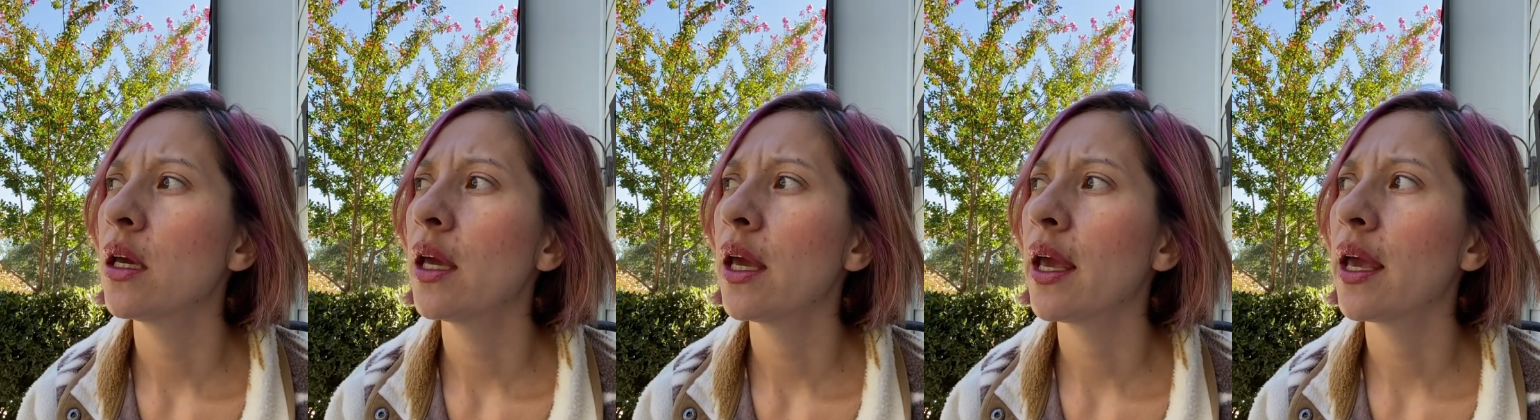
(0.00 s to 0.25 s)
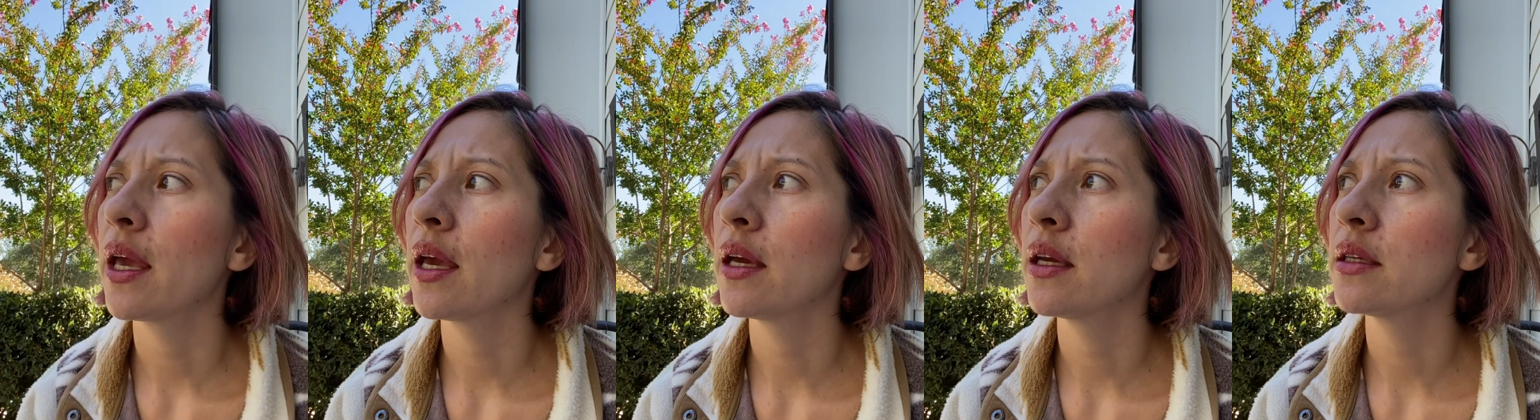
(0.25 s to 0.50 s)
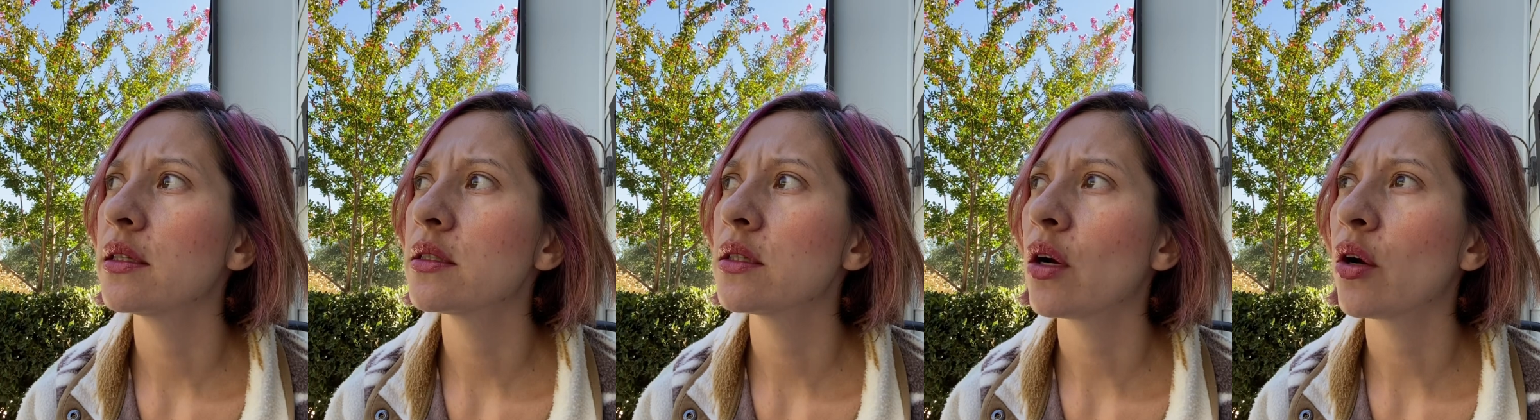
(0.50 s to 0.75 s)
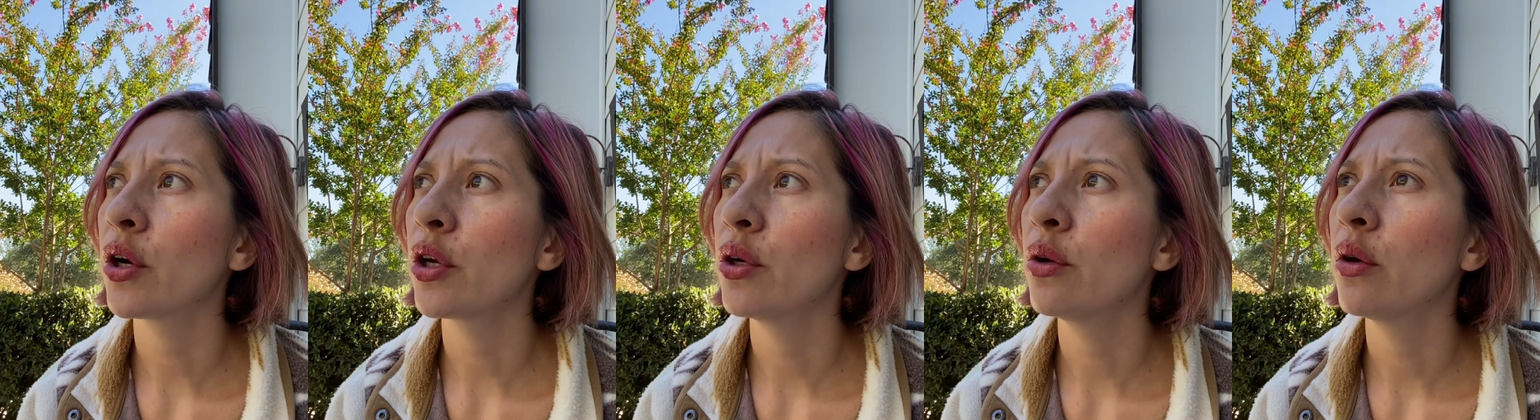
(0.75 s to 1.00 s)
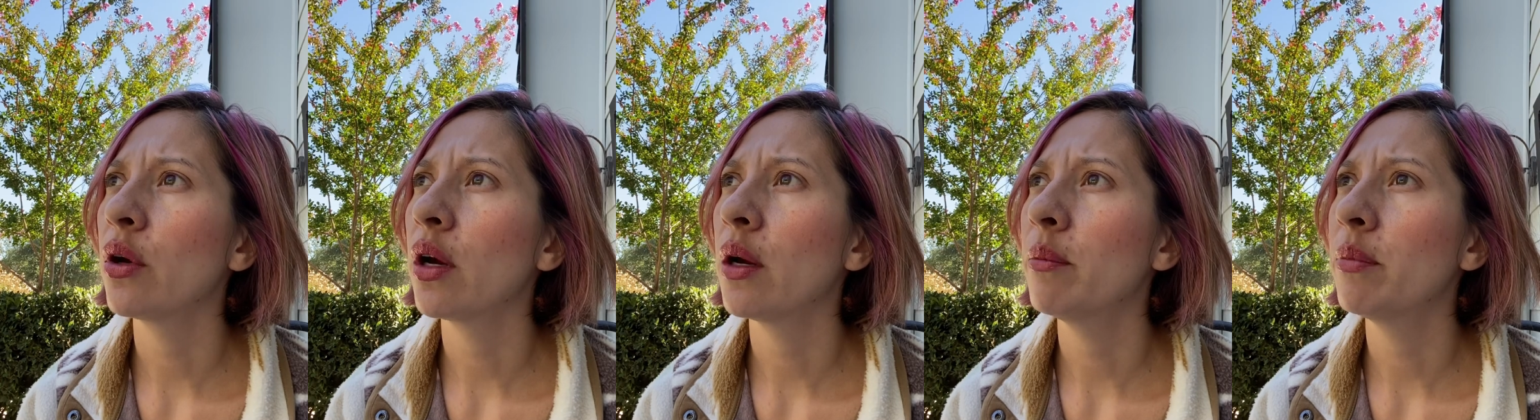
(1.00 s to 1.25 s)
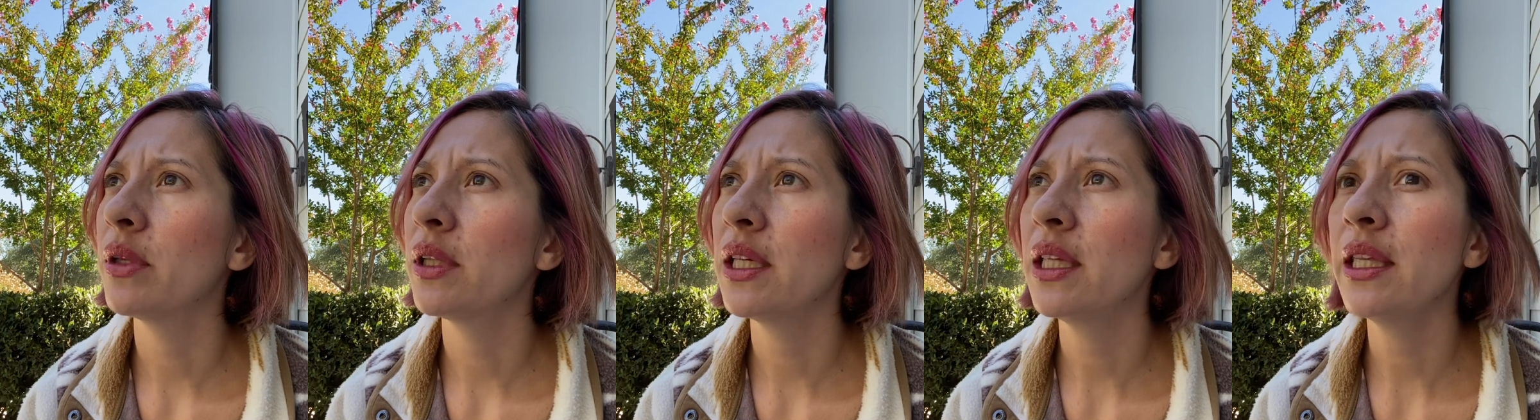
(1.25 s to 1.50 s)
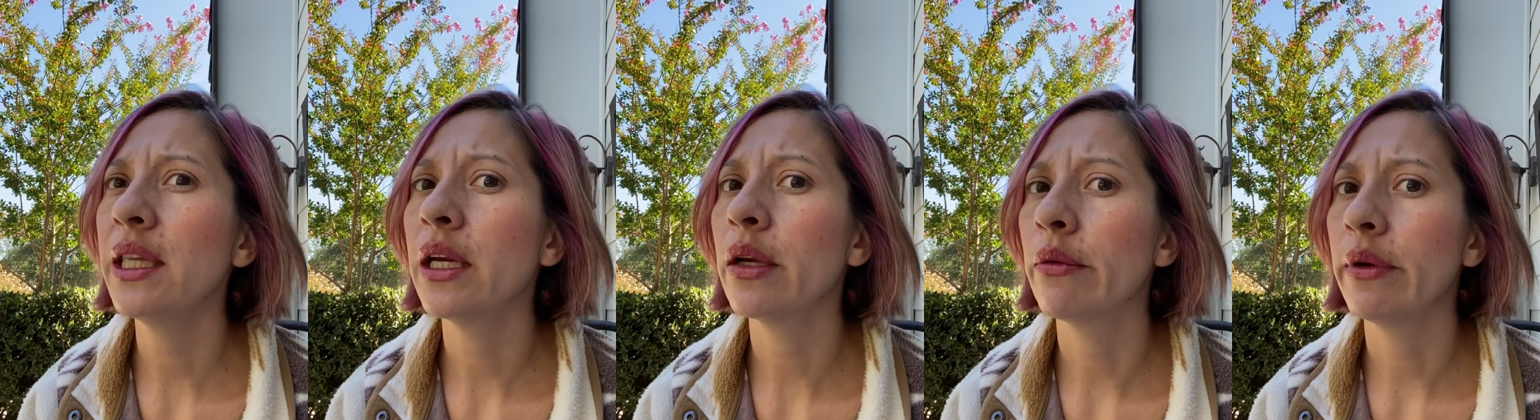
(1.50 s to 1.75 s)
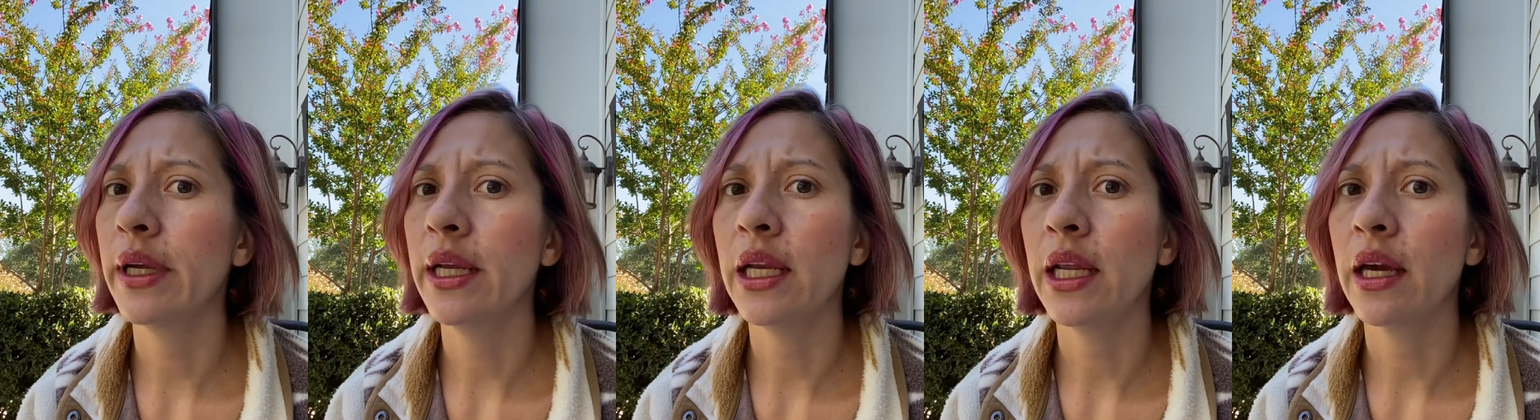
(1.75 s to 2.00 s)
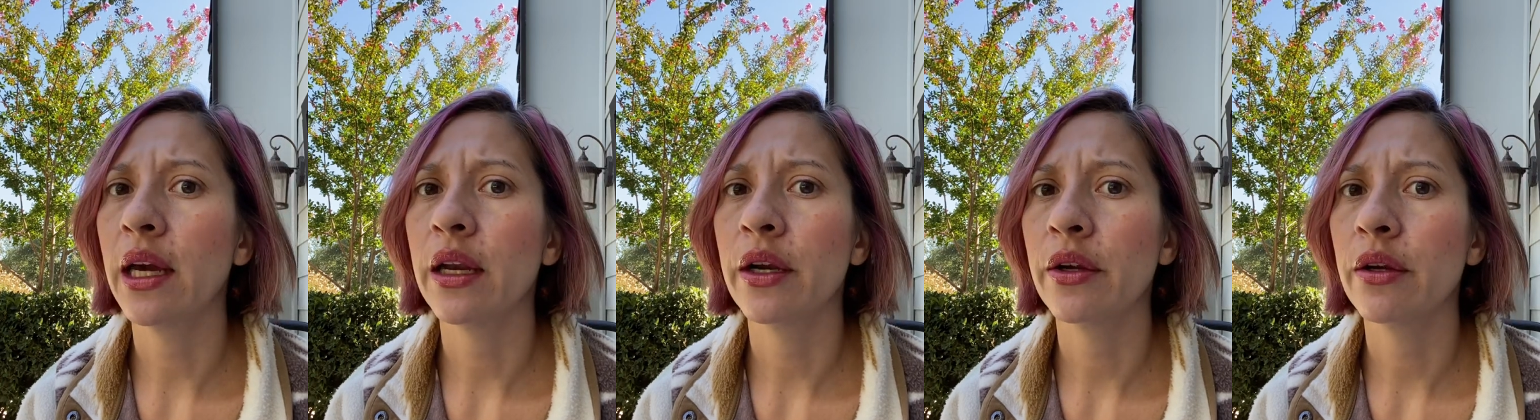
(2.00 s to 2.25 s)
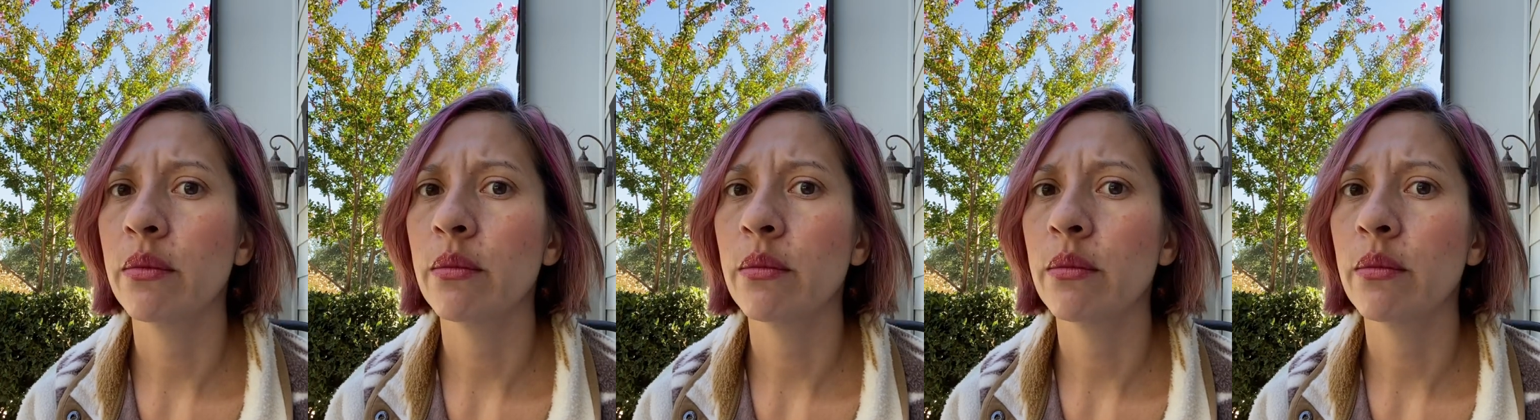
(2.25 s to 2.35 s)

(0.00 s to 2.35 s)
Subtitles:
And are you completely greedy out of your